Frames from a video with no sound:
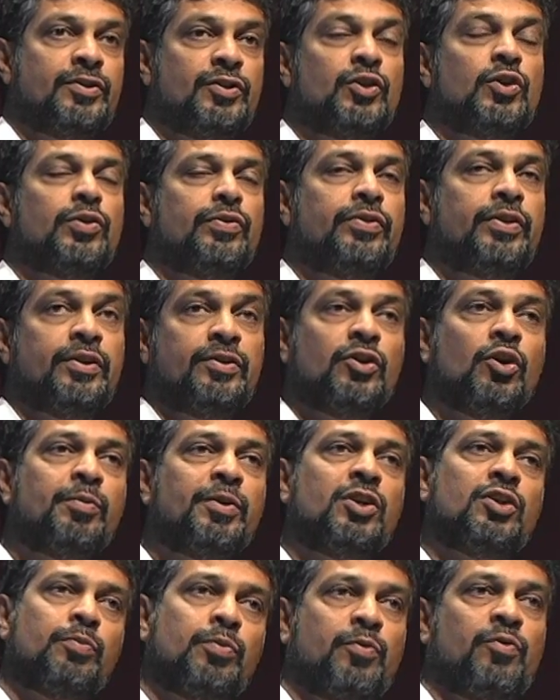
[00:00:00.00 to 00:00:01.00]

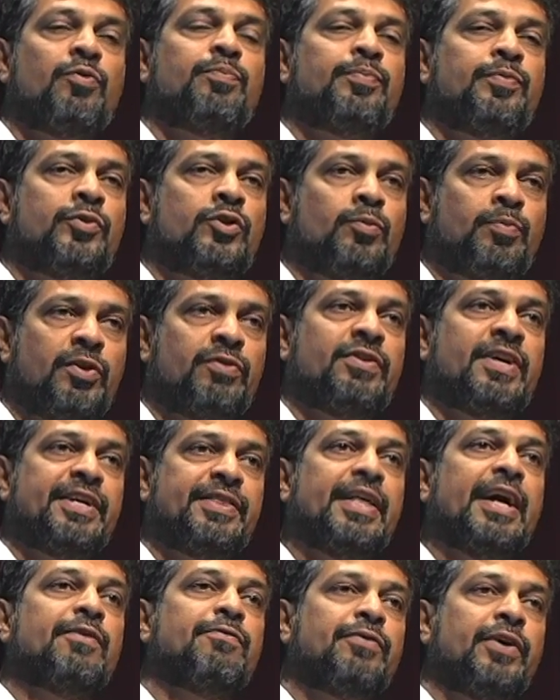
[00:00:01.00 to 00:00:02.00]
nobody to
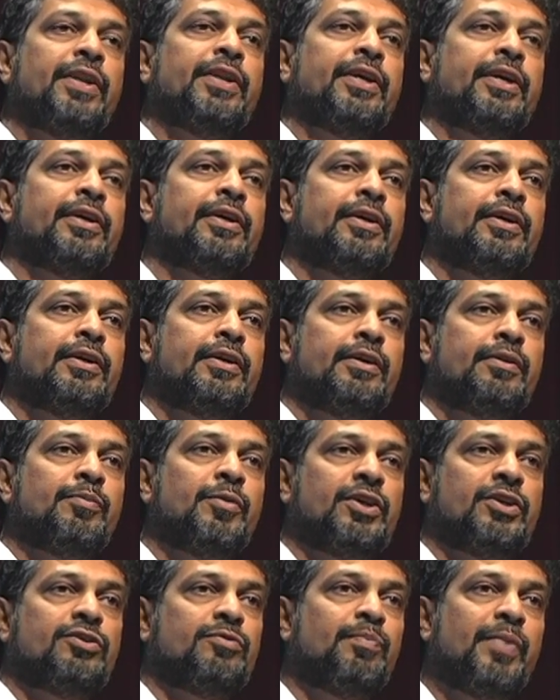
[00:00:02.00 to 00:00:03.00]
provide that funding,
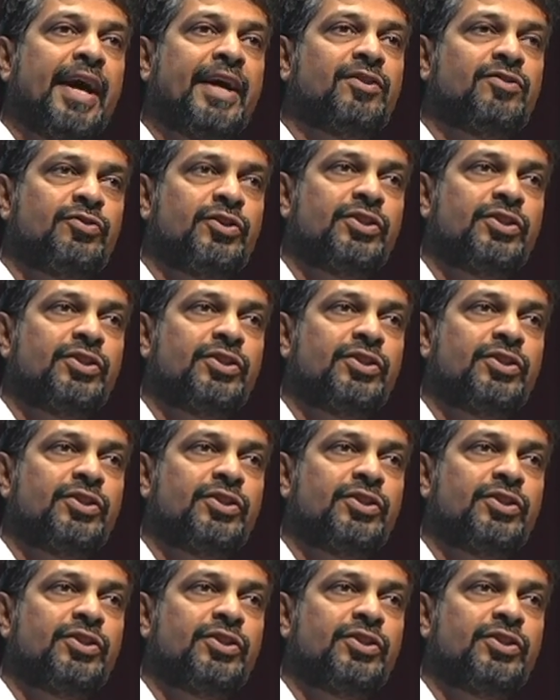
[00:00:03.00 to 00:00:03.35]
because banks